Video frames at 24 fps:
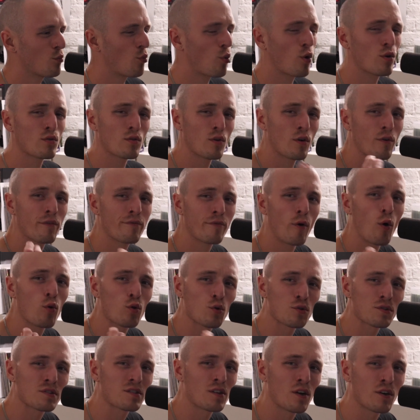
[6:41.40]
More little
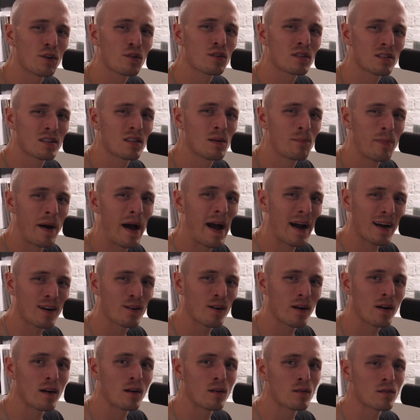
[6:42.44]
vocal stutters in the
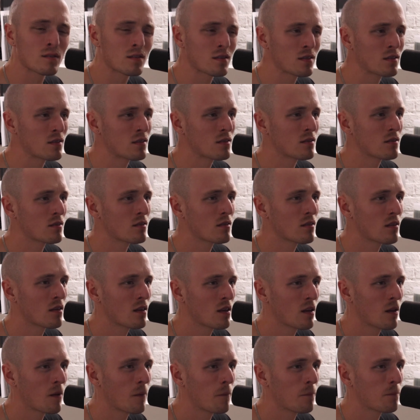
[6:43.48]
background.
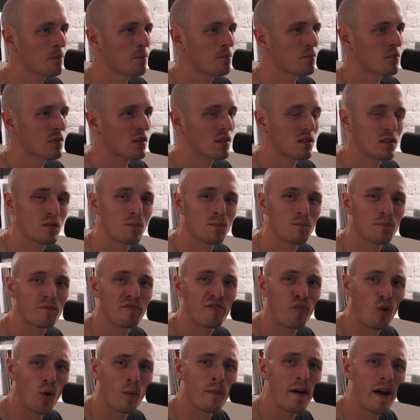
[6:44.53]
Some
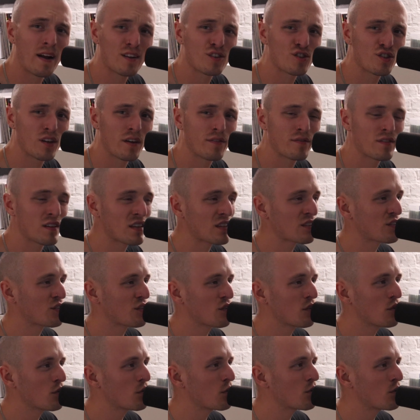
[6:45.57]
format shifting
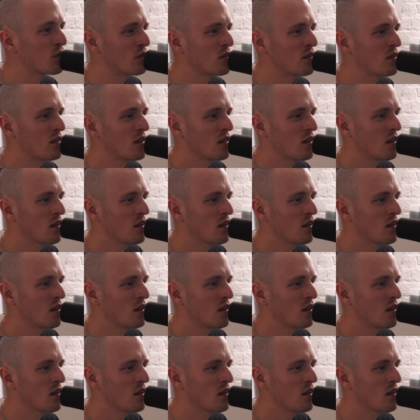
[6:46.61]
too.